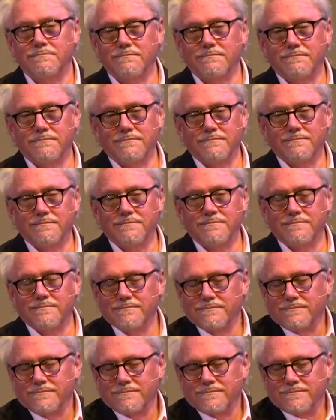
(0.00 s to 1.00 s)

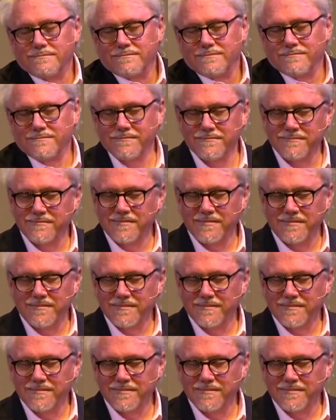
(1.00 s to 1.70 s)
Nothing is said.